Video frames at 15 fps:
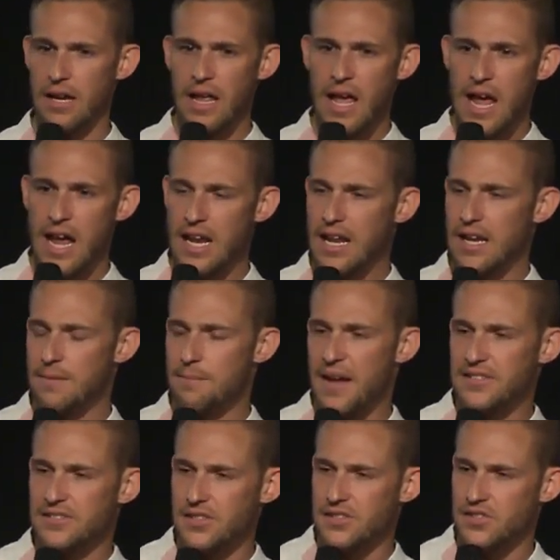And, and, and it
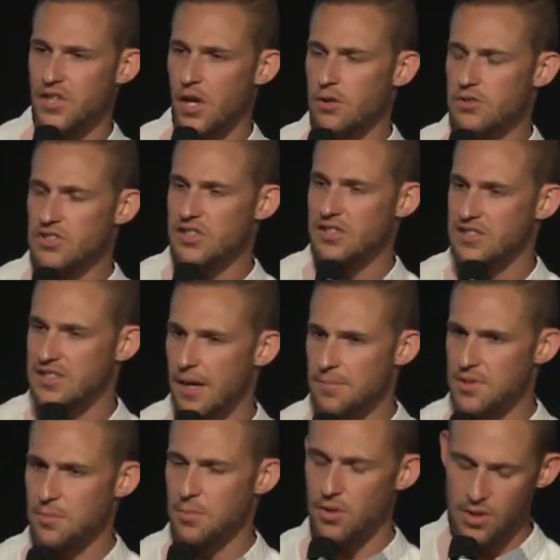makes us so
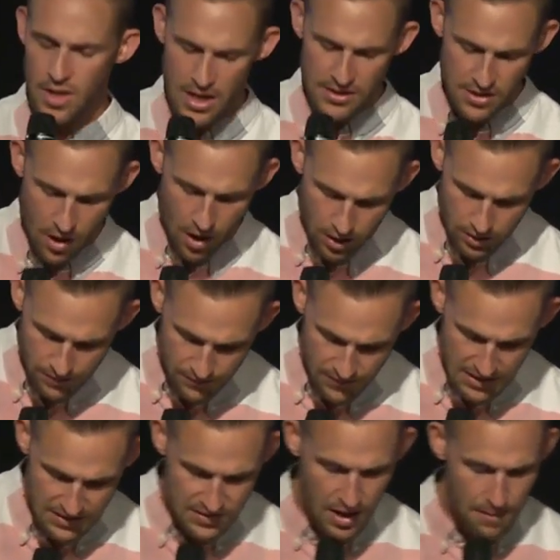susceptible to all of
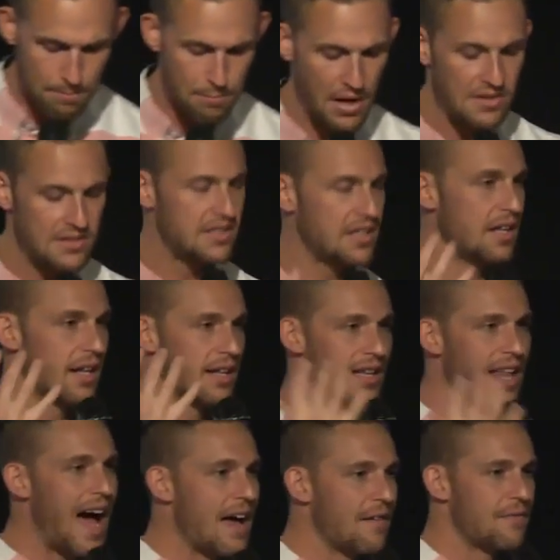these abundant,
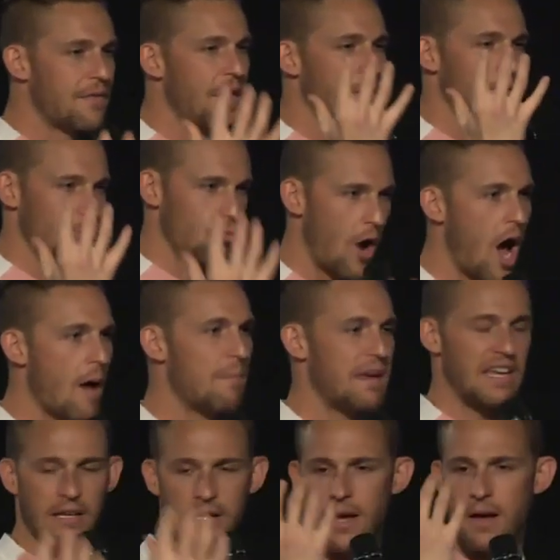life
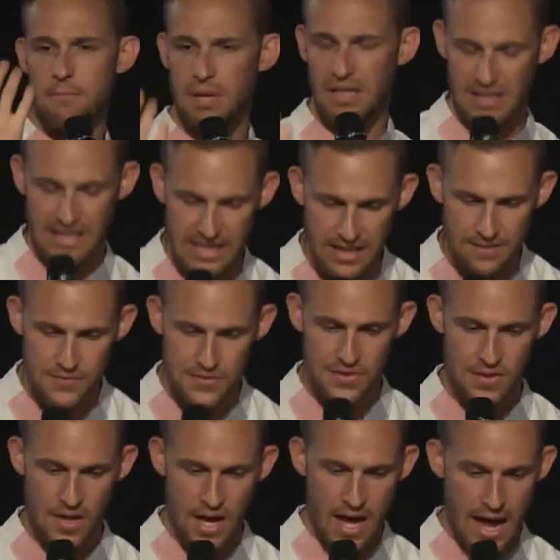robbing
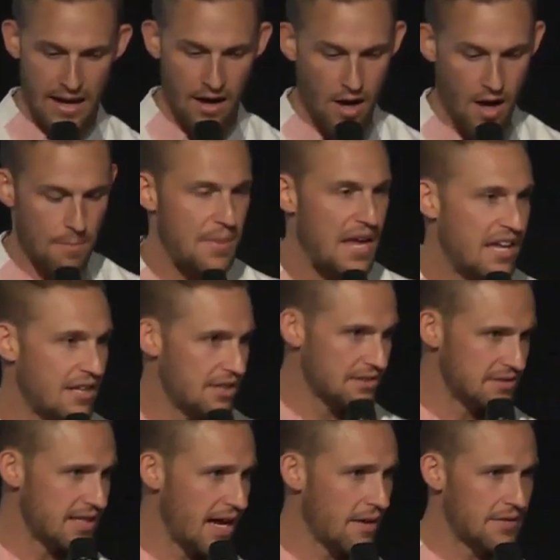beliefs and
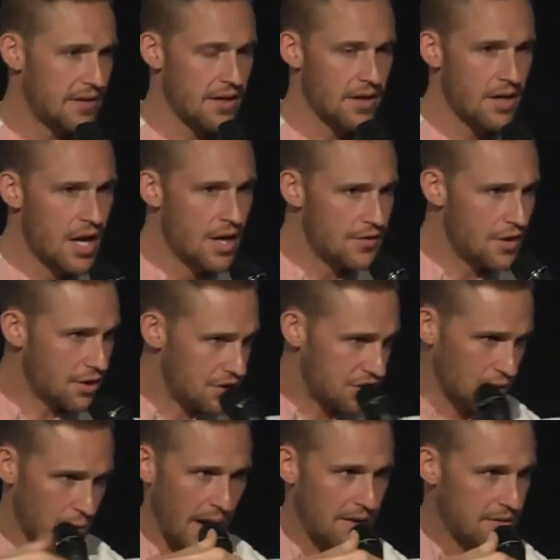opinions out there that are
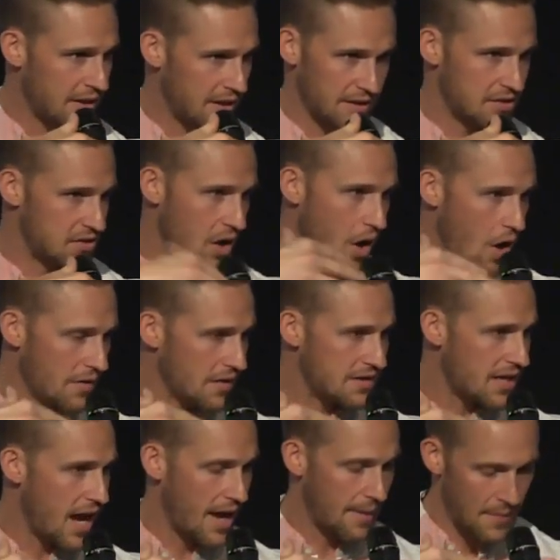surrounding us all the
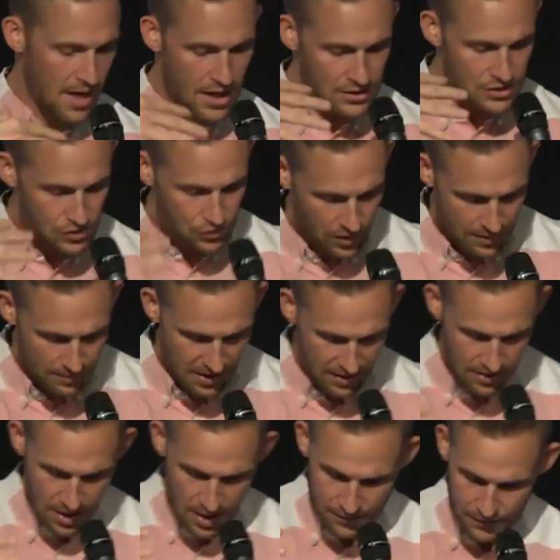time,
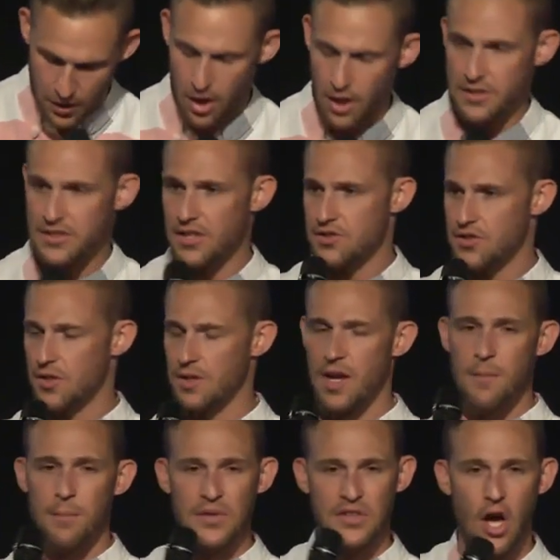screaming for our attention.
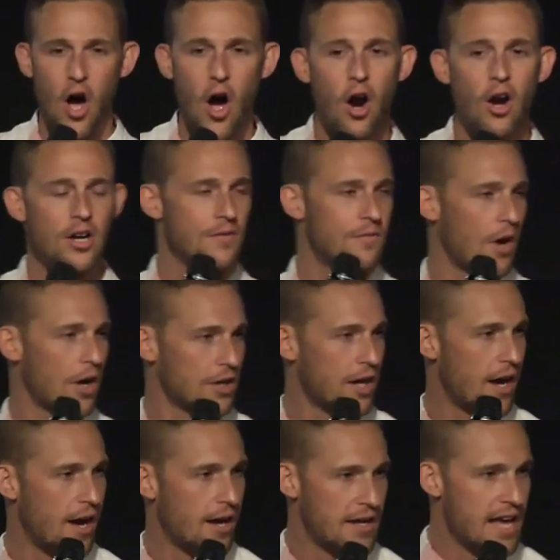But the heart of our
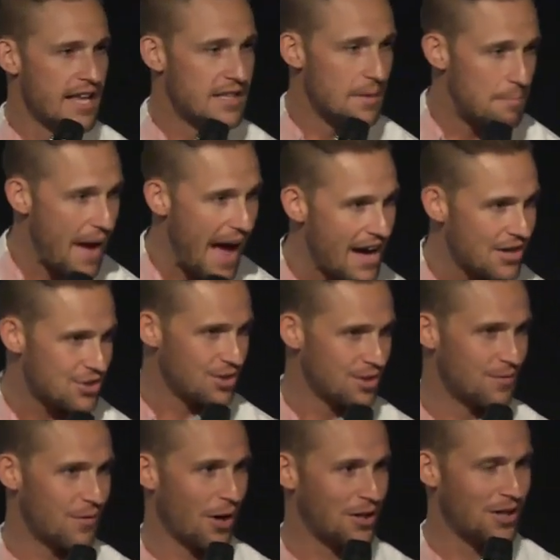God, the
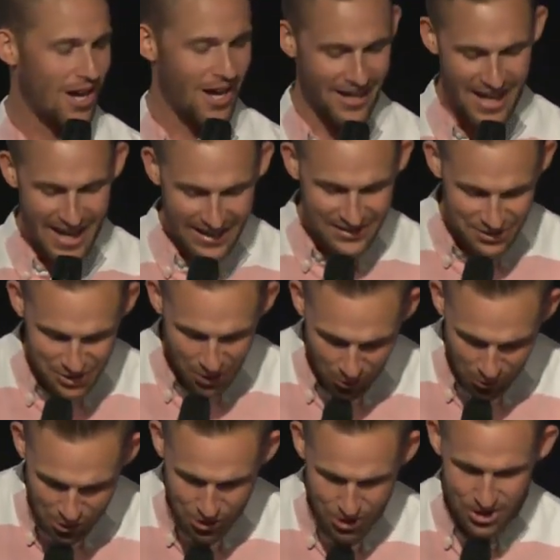passion of our God, it's
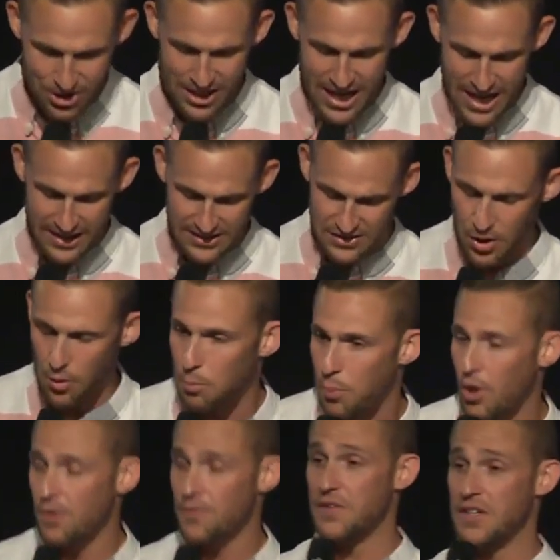so good, it's so
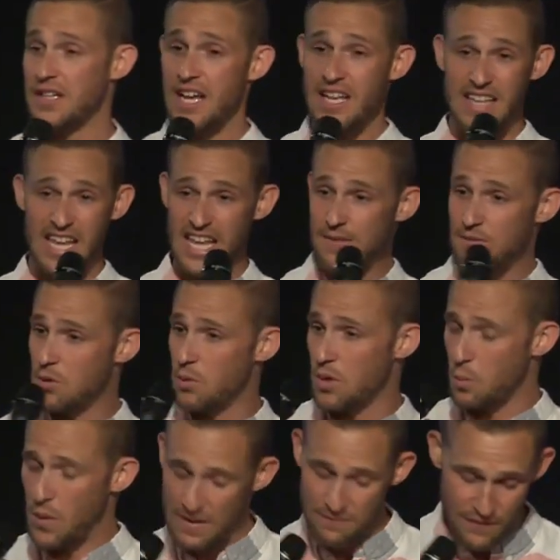perfect that even
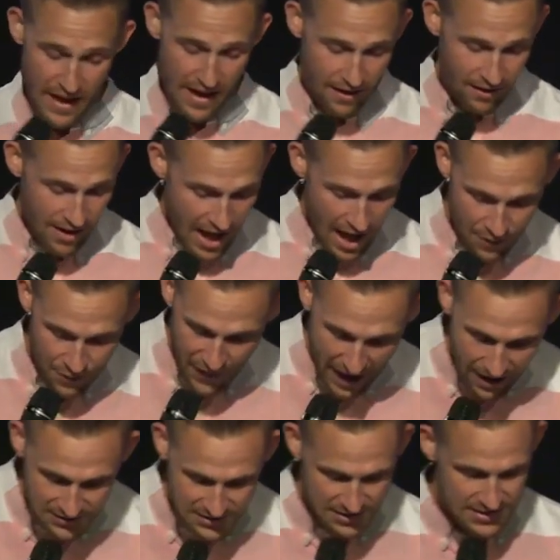when we fail a
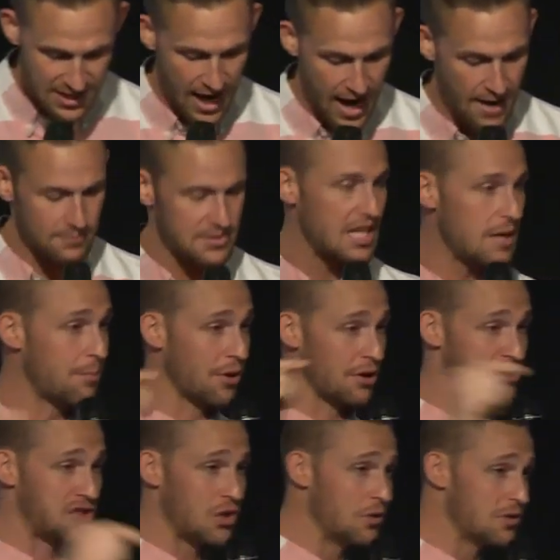thousand times, He
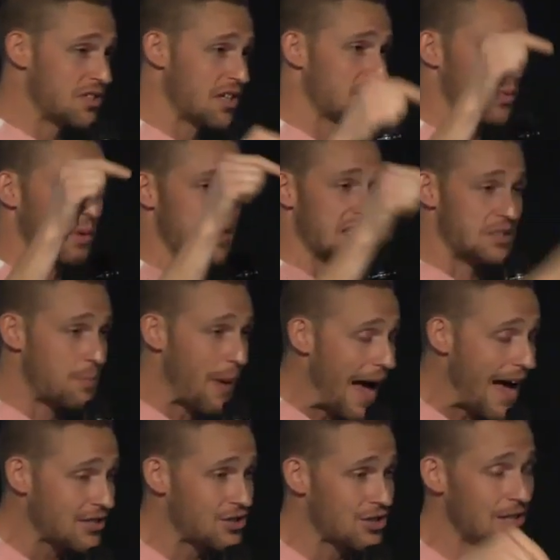pursues us with His
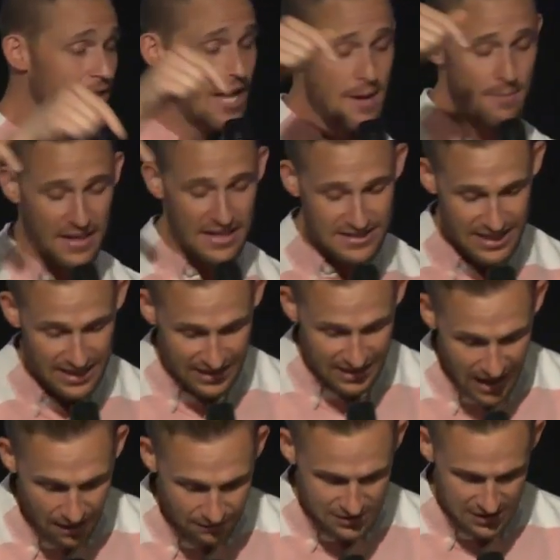passion because He
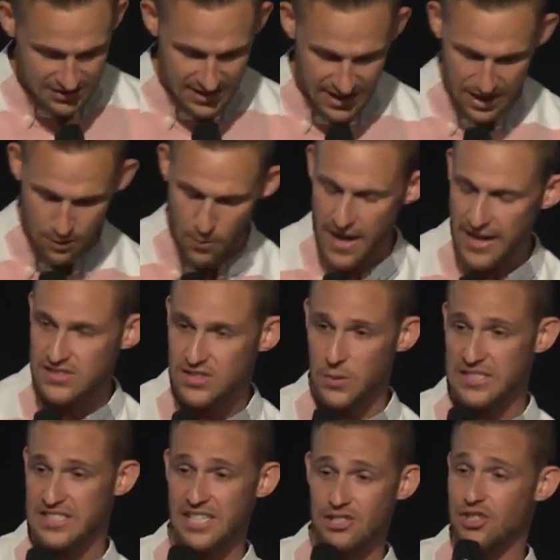loves us anyway. So
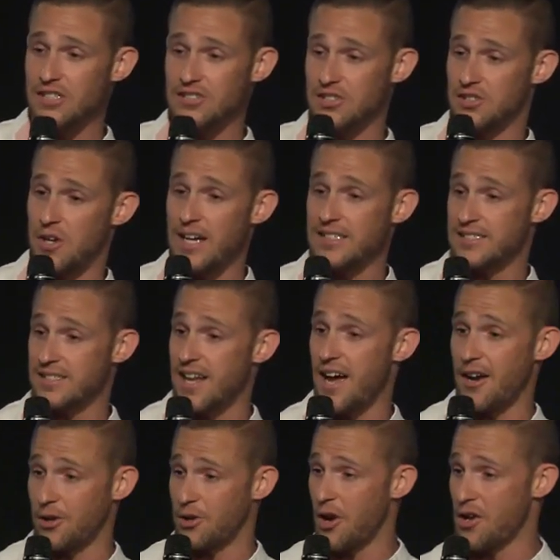He sent Jesus Christ to
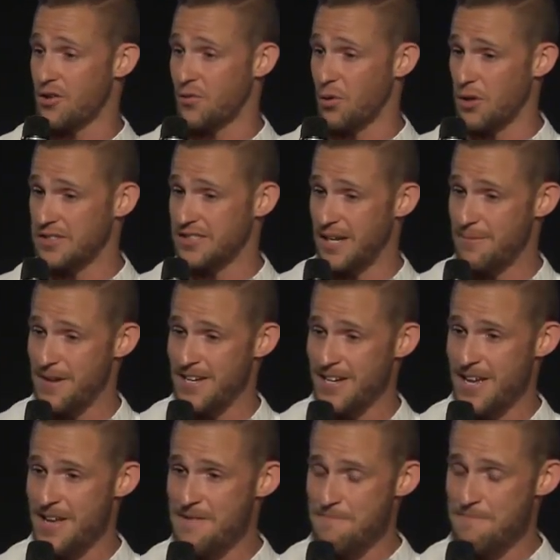die on a cross for us.
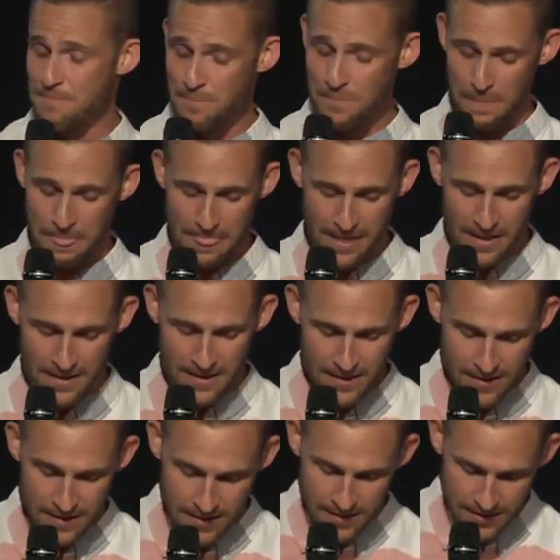Amen.
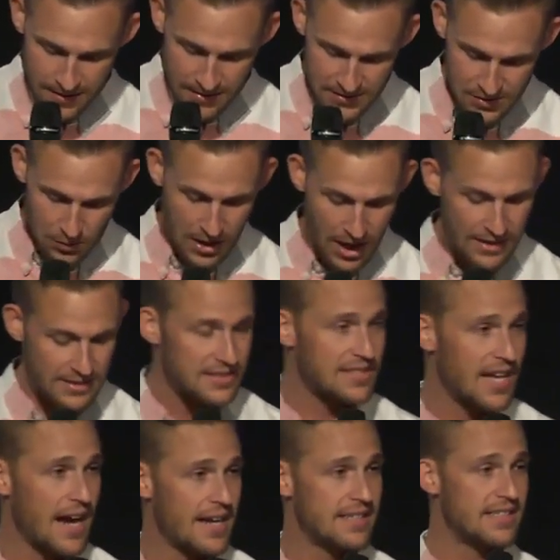And so God
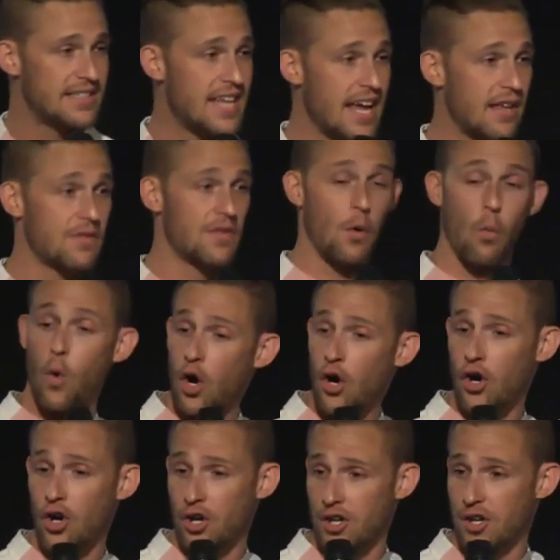decided to take the
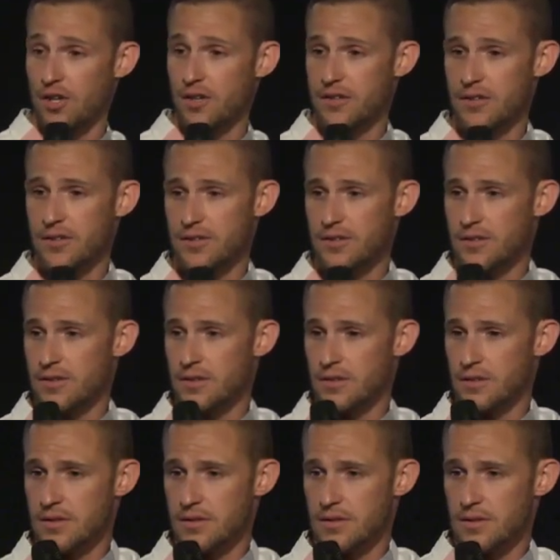word
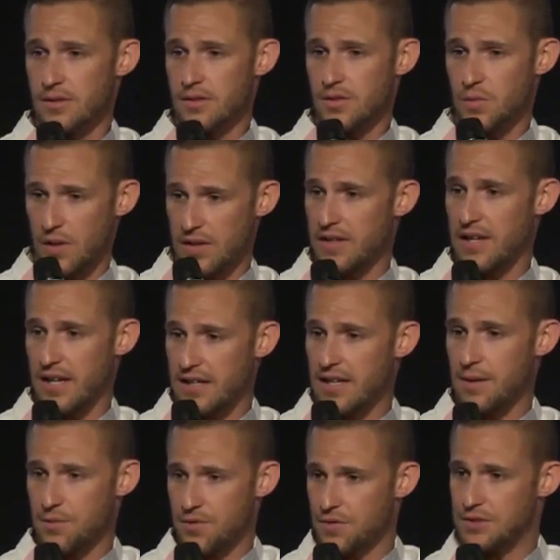it's one of the
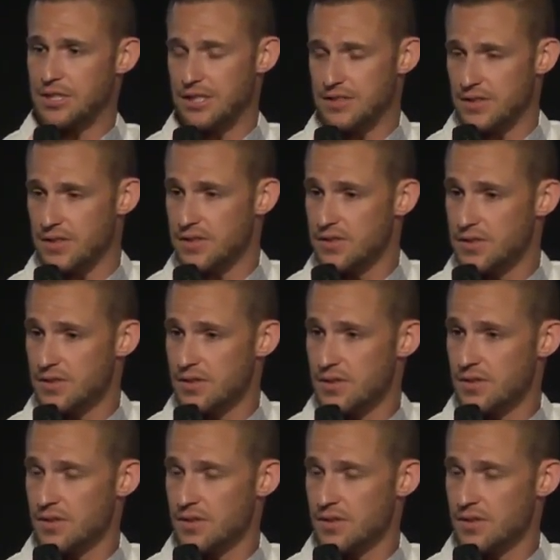nicknames for Jesus.